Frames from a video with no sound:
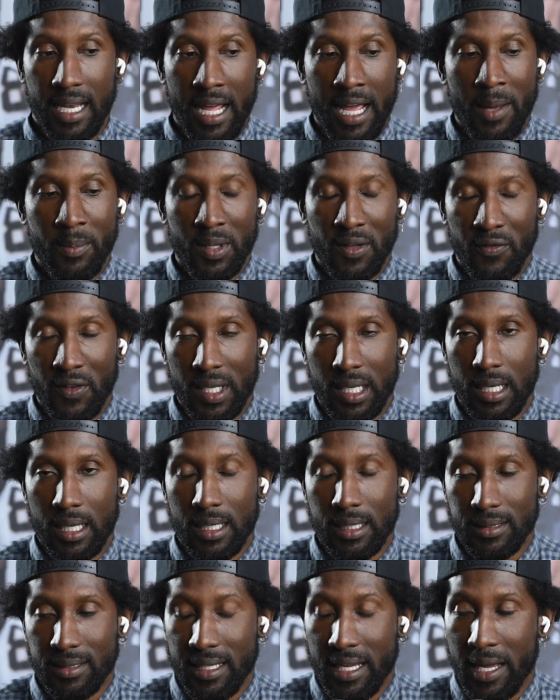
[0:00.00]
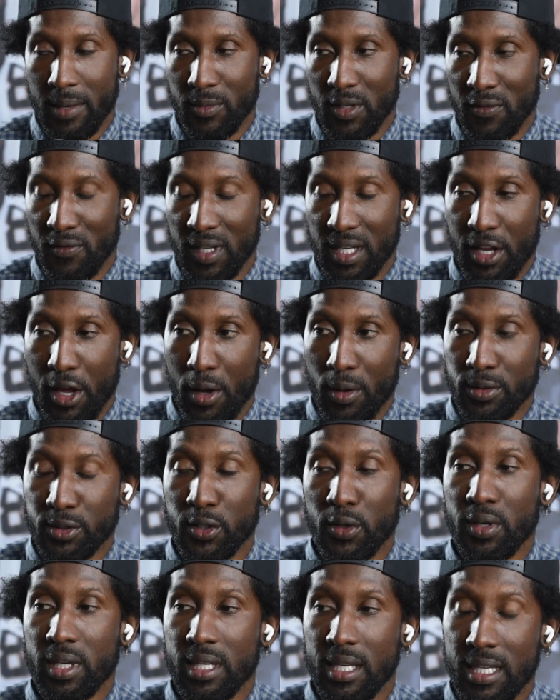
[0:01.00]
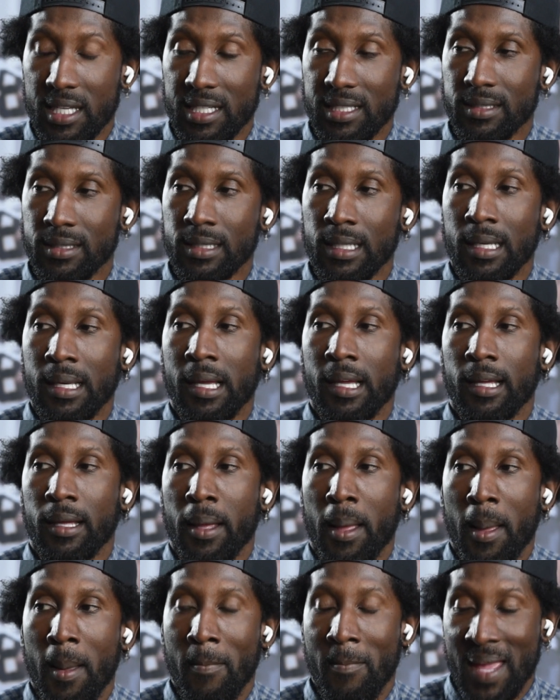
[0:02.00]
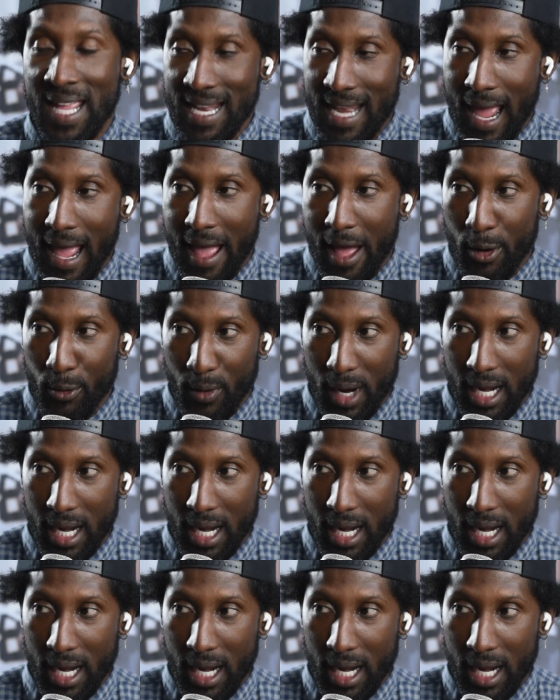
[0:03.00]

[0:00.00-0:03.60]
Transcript: damned if he does, damned if he don't. So he's beat down right now.